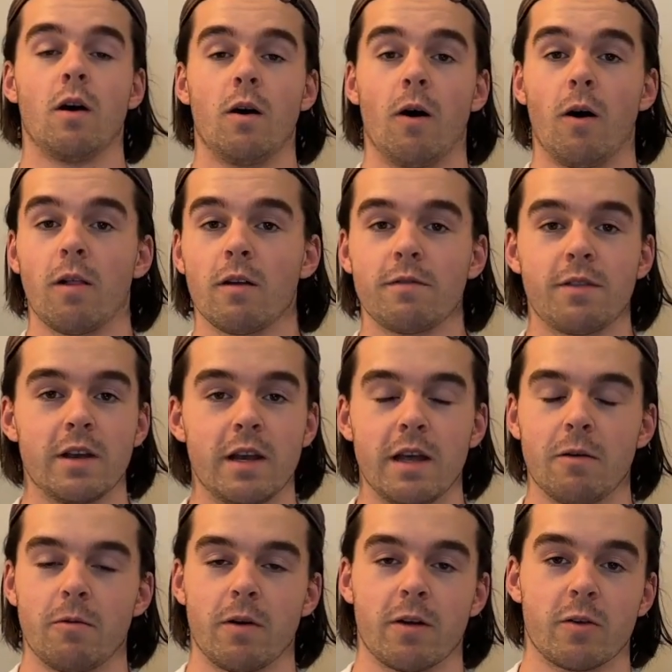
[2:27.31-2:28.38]
All of the
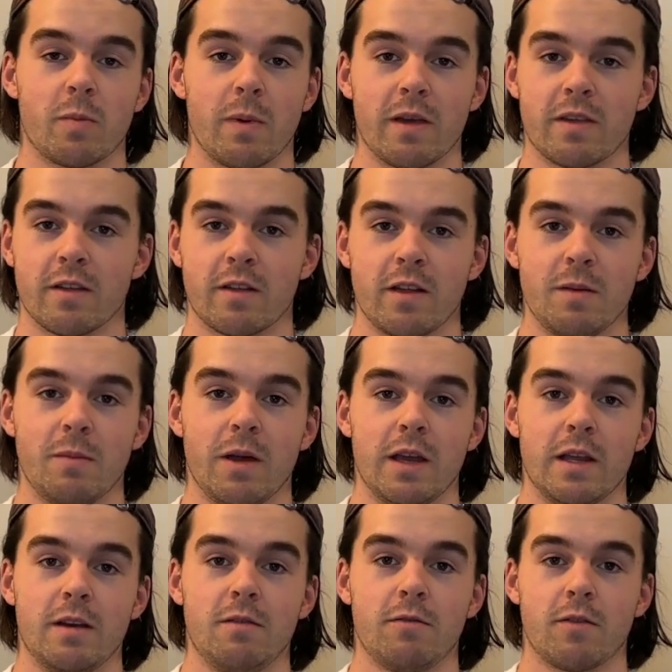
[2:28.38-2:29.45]
knitwear is basically
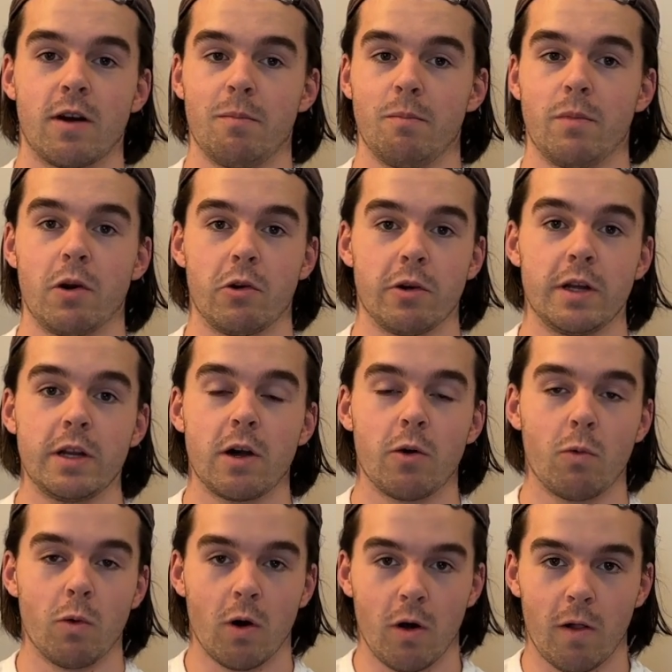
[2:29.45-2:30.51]
made from merino
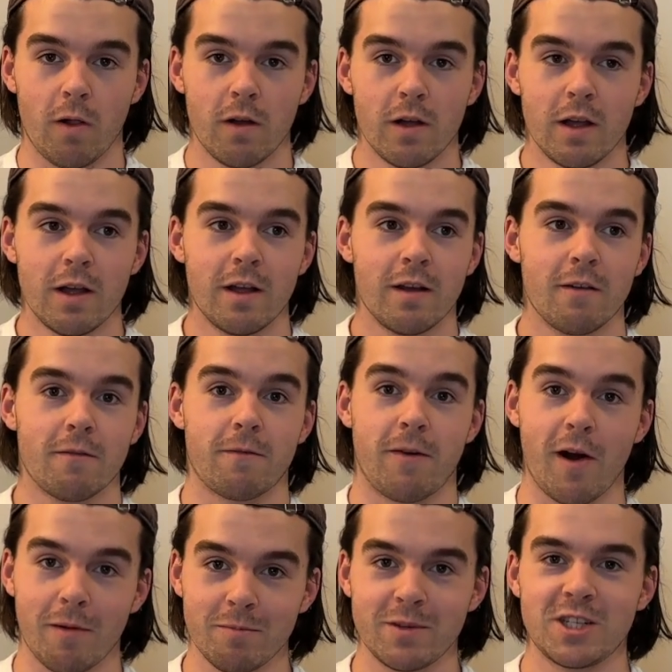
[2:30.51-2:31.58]
wool
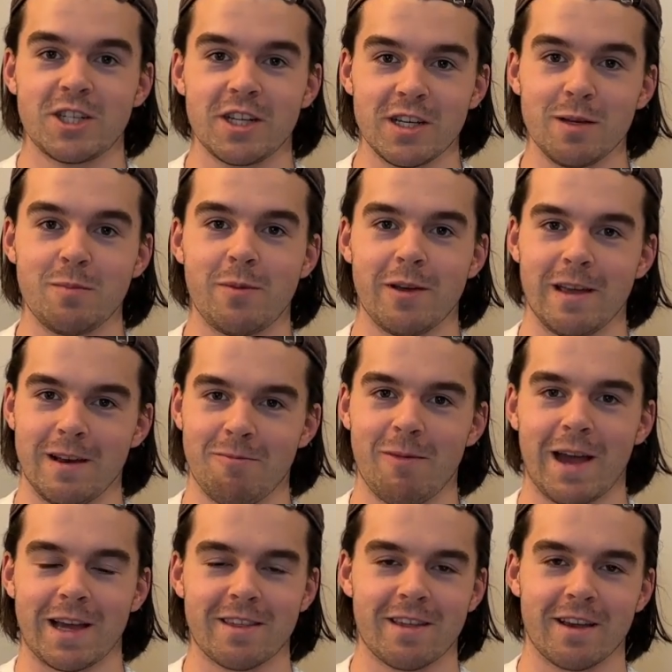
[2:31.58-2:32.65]
from sheep in
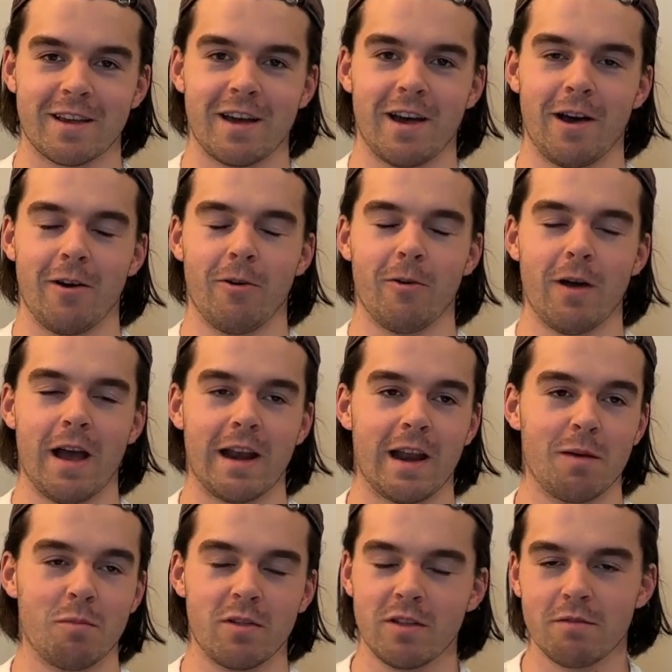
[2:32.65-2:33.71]
Mexico. And I
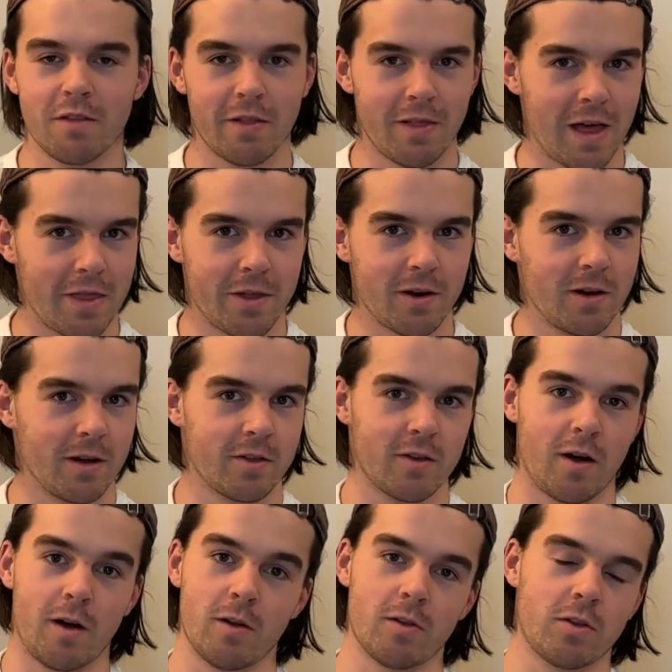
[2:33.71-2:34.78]
believe the leather is
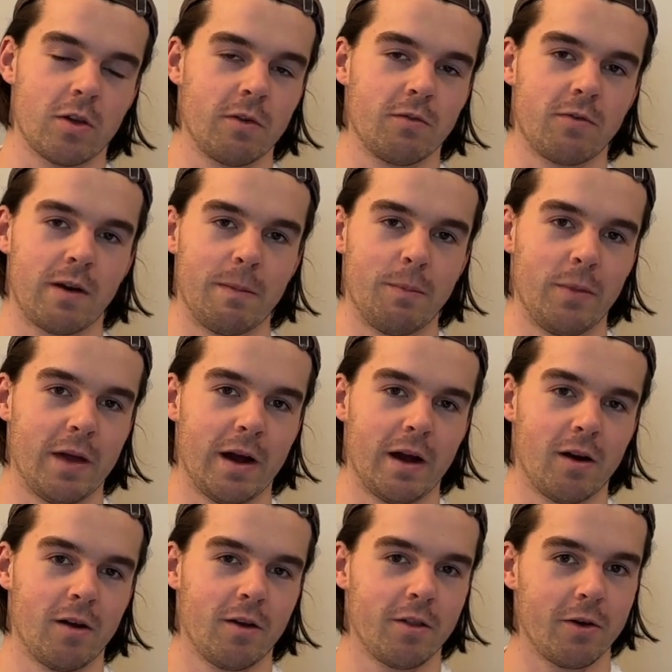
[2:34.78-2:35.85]
also from
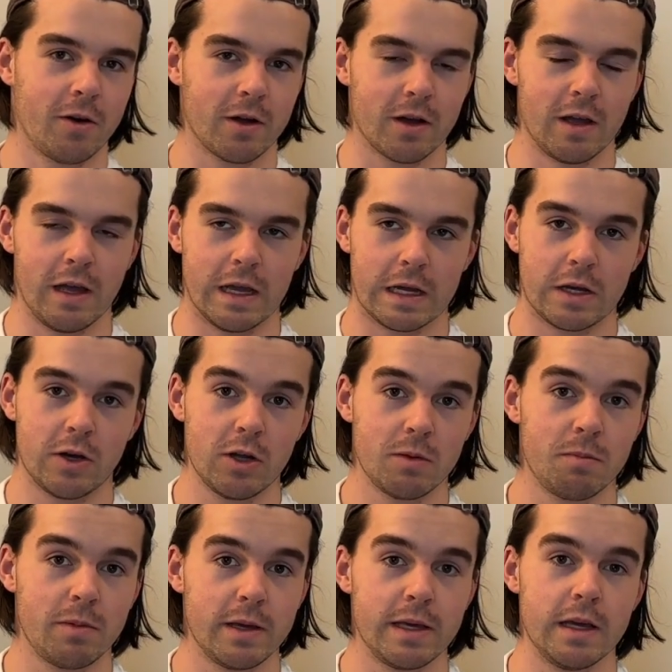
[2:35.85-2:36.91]
there, although it
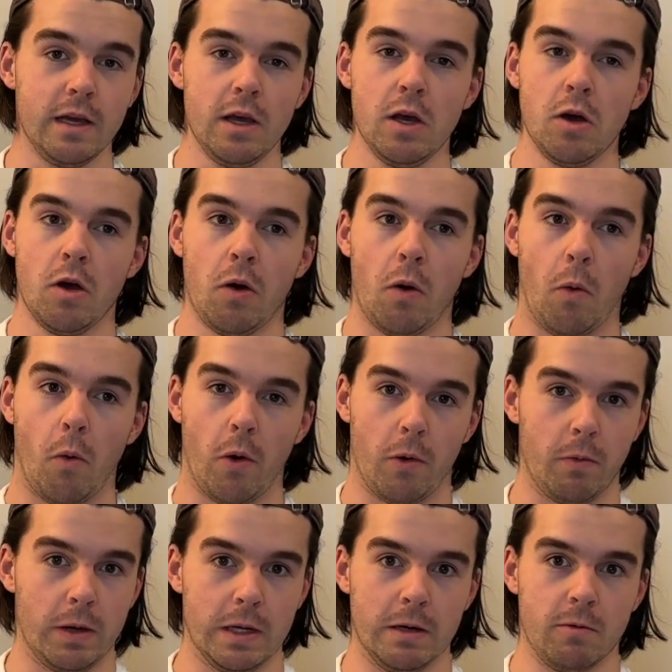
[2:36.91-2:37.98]
could be
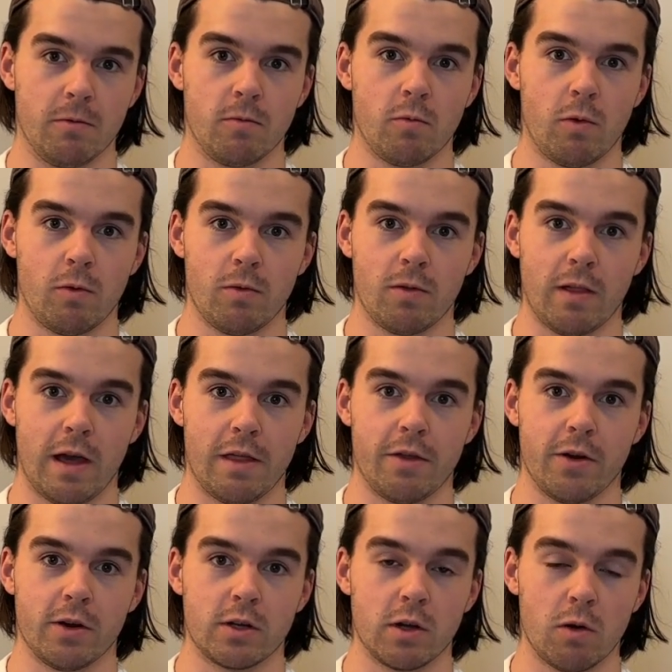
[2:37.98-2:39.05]
Horween
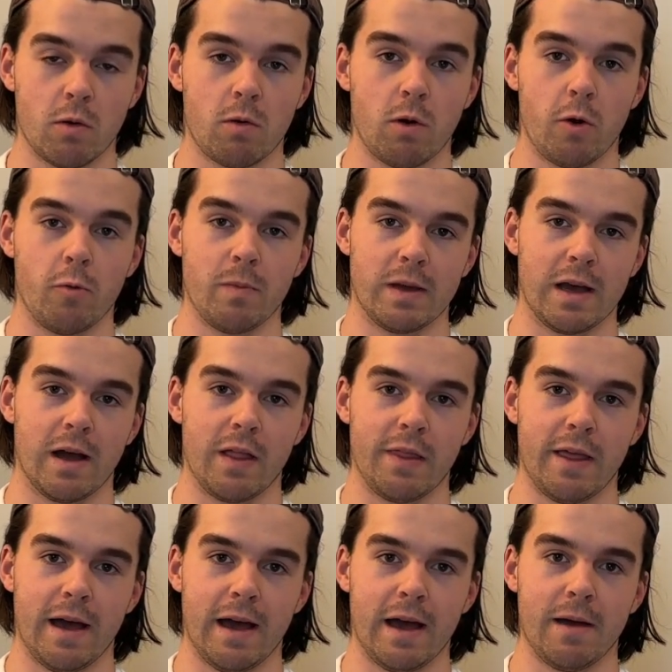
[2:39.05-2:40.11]
leather. Don't quote me on
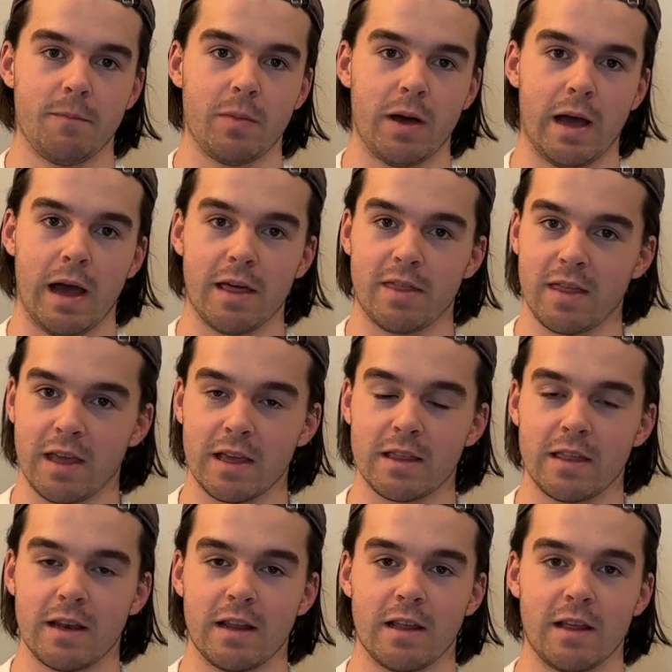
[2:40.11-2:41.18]
that, but I think
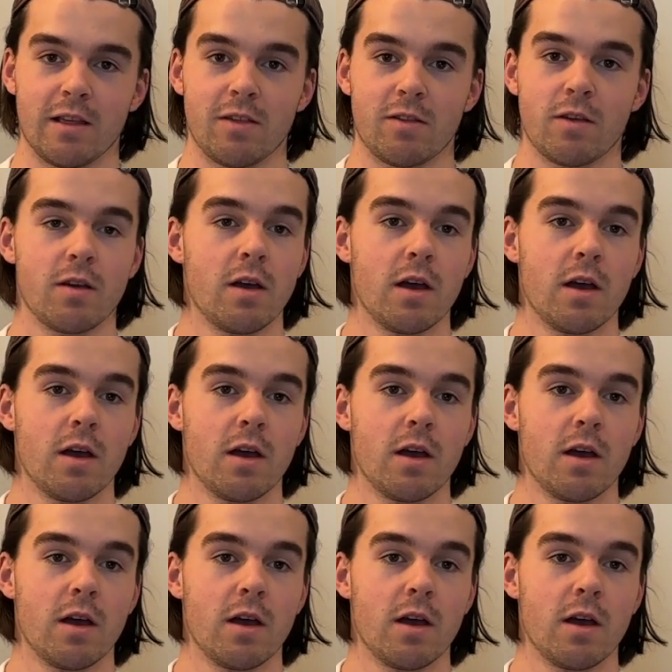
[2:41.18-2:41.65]
that is